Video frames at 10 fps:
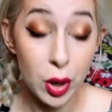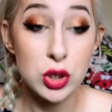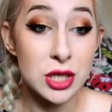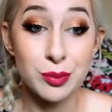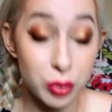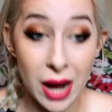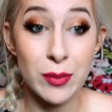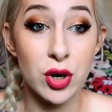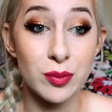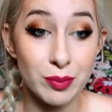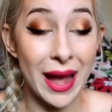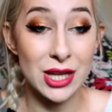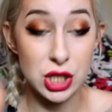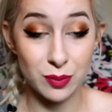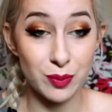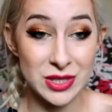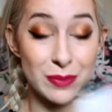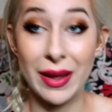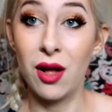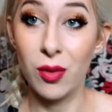potion primer magic
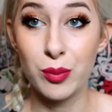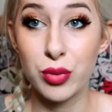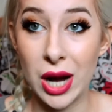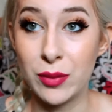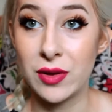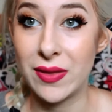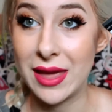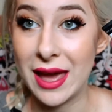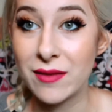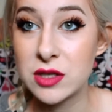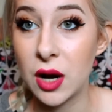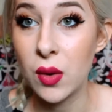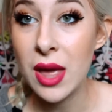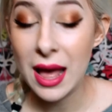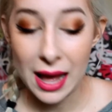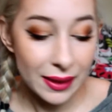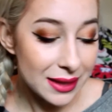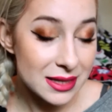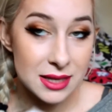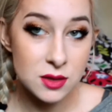spell primer that they have, so I
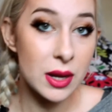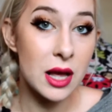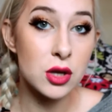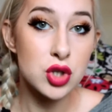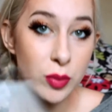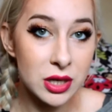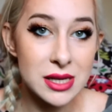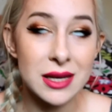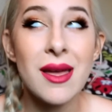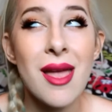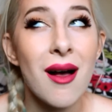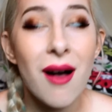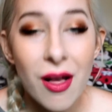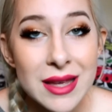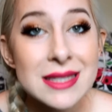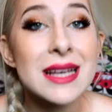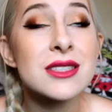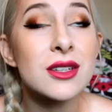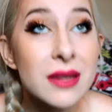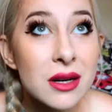like this as well. Super good deal. All these
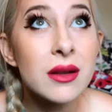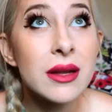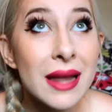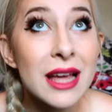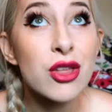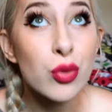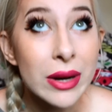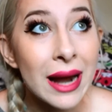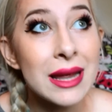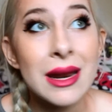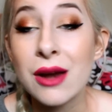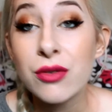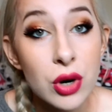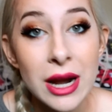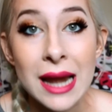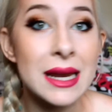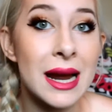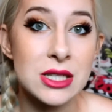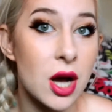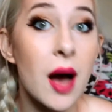things are literally like $3.99,
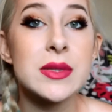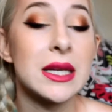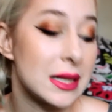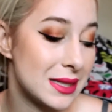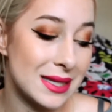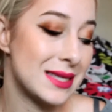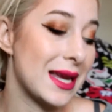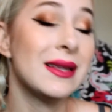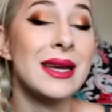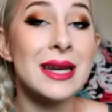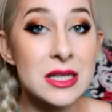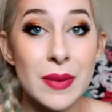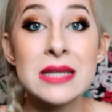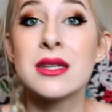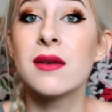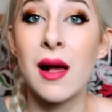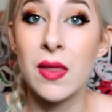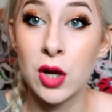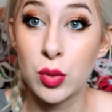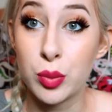$4.99 tops. Like, it's insanely inexpensive,
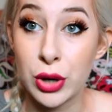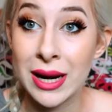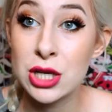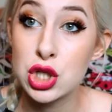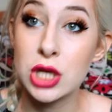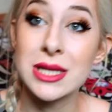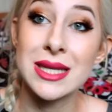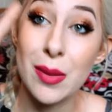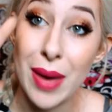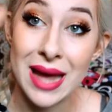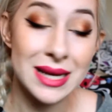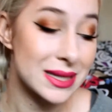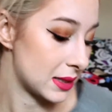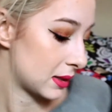and their brand is just the best.